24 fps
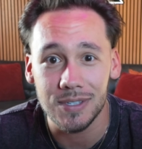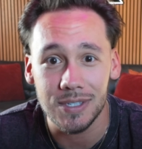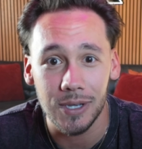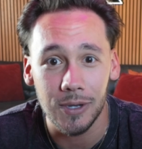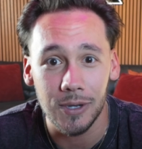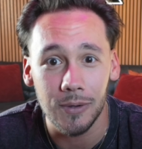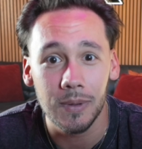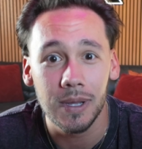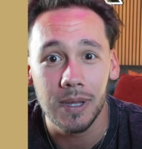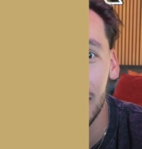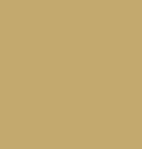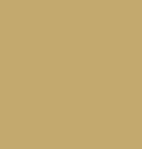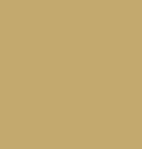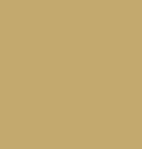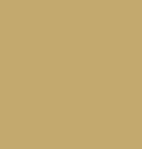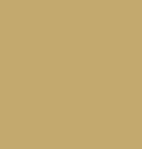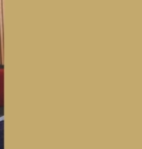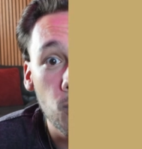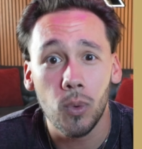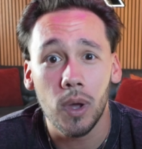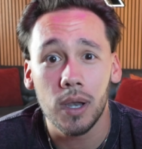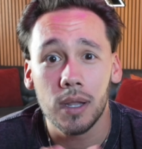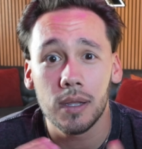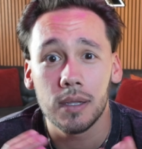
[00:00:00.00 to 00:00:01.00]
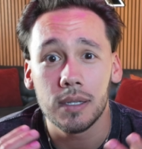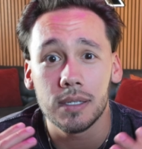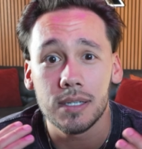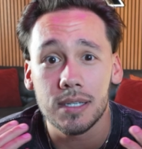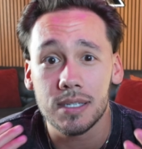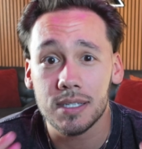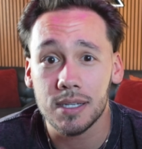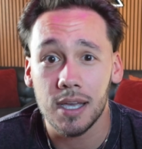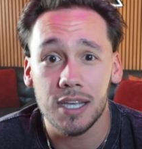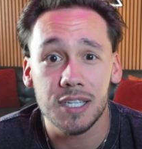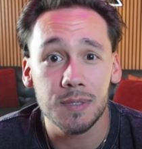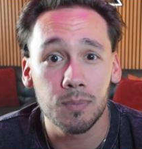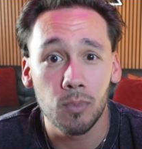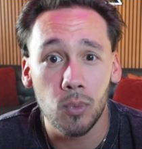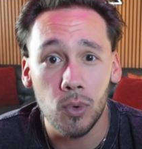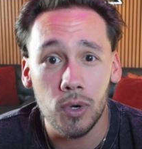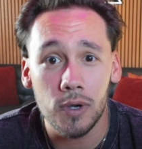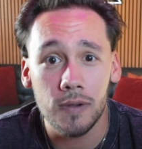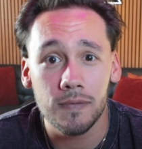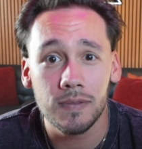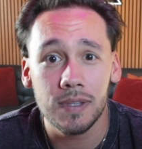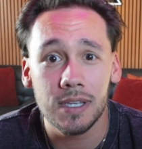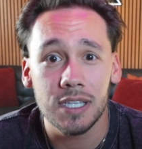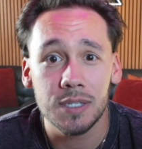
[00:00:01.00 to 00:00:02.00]
So if you want to discuss
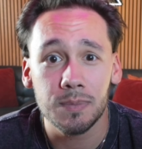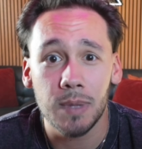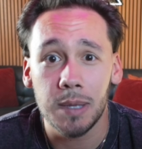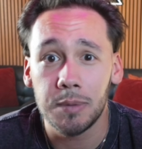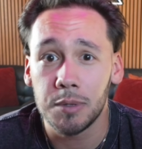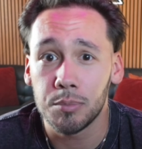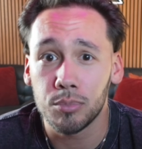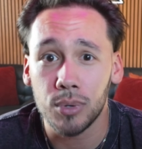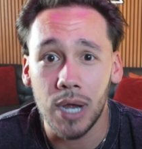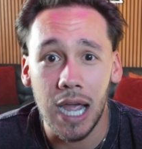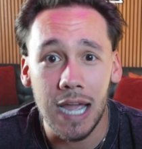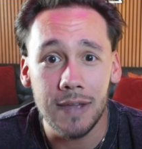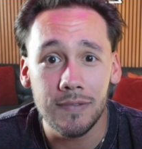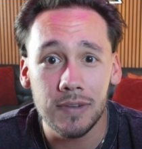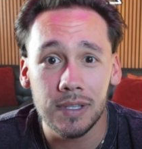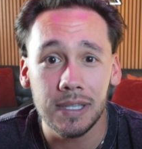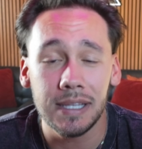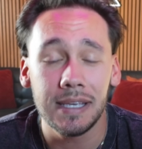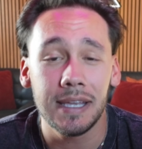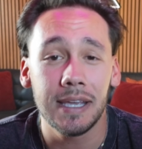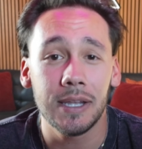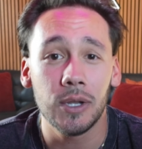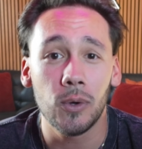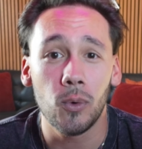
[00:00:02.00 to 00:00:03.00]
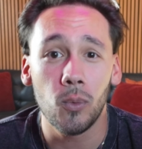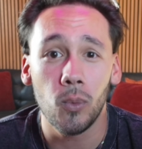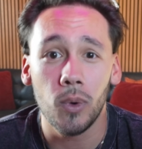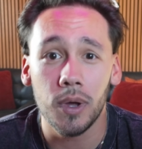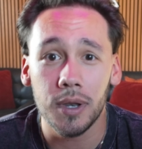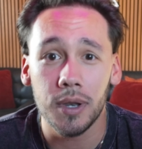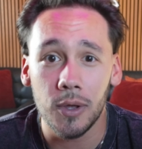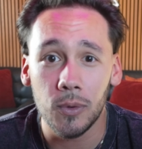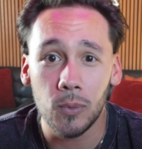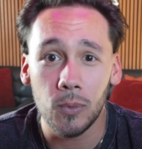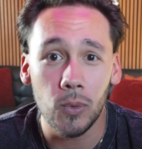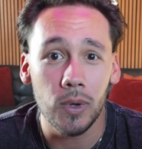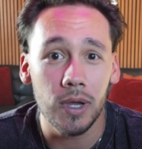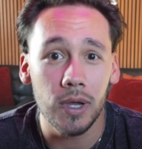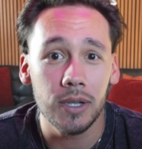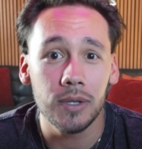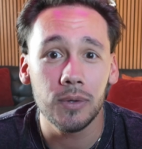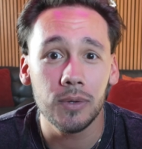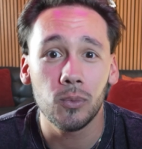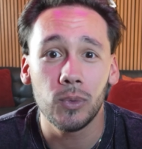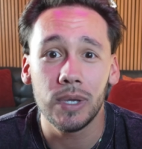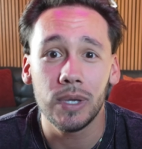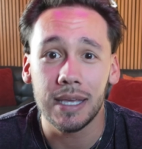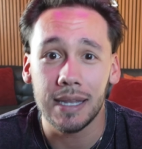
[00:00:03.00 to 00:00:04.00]
more of this, maybe privately in a
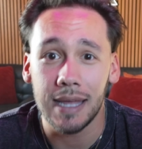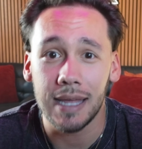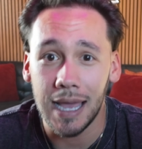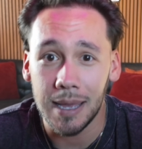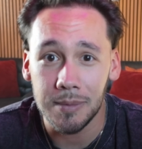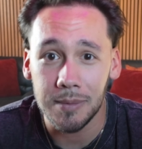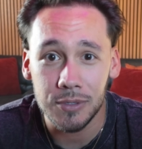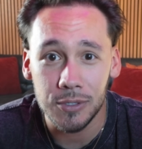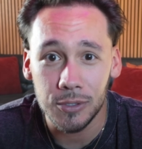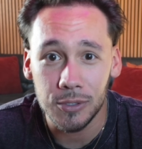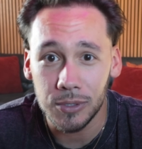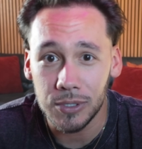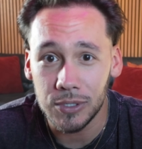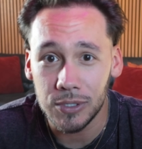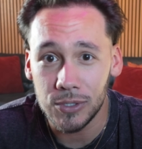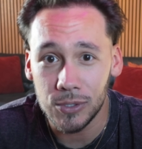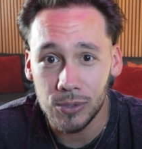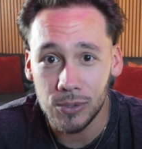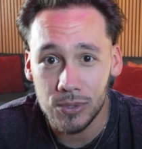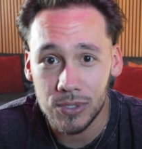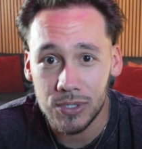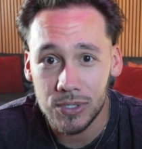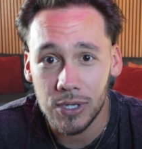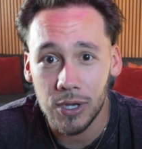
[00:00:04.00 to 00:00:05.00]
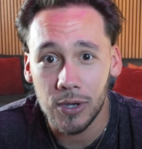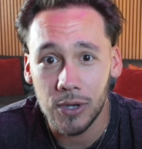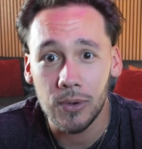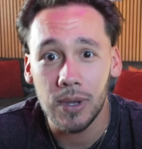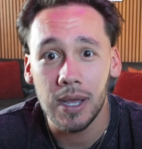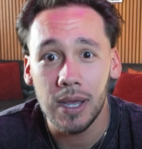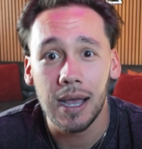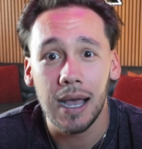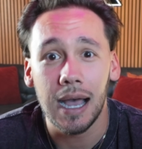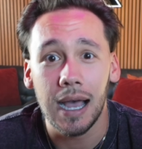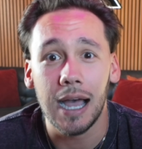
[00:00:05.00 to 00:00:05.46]
one-on-one, we can absolutely do so.